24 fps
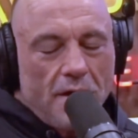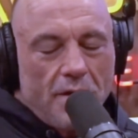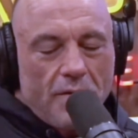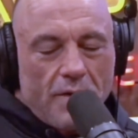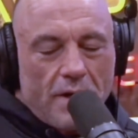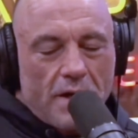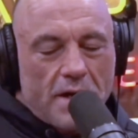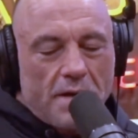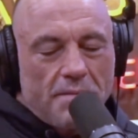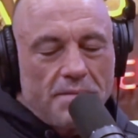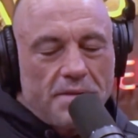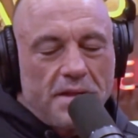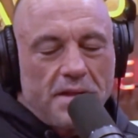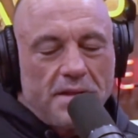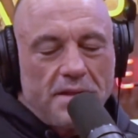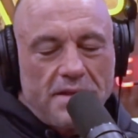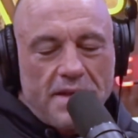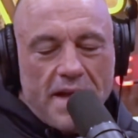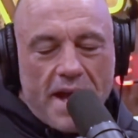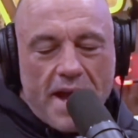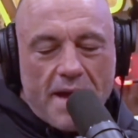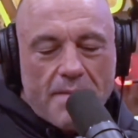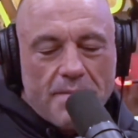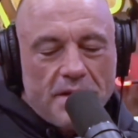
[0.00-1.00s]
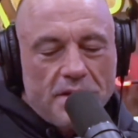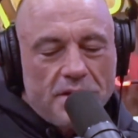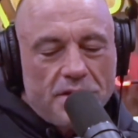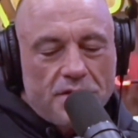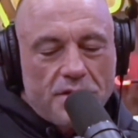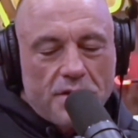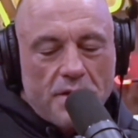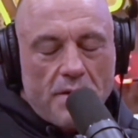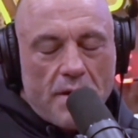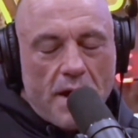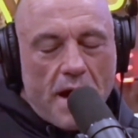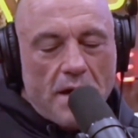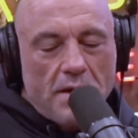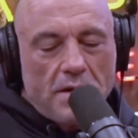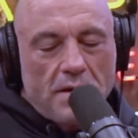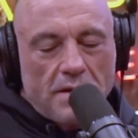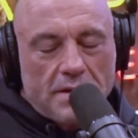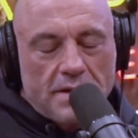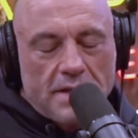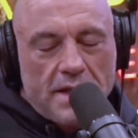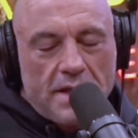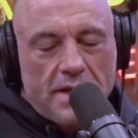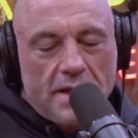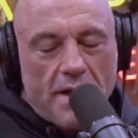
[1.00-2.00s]
When it comes to damage, I
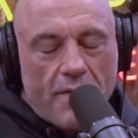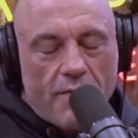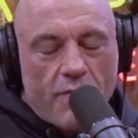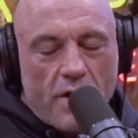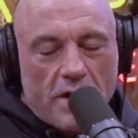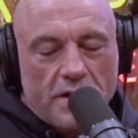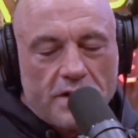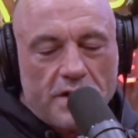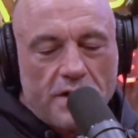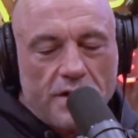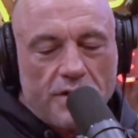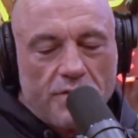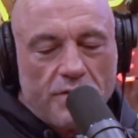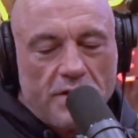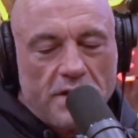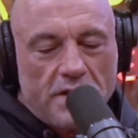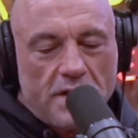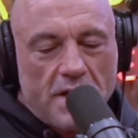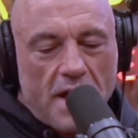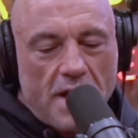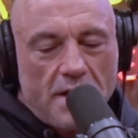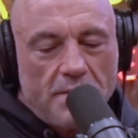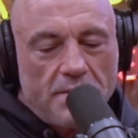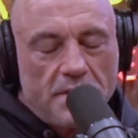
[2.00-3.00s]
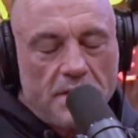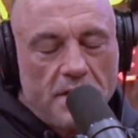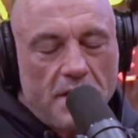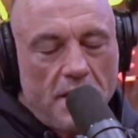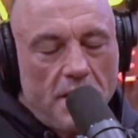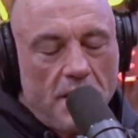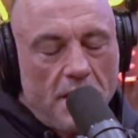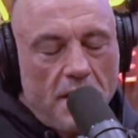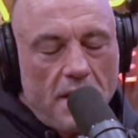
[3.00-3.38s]
looked at it, I've watched it three times.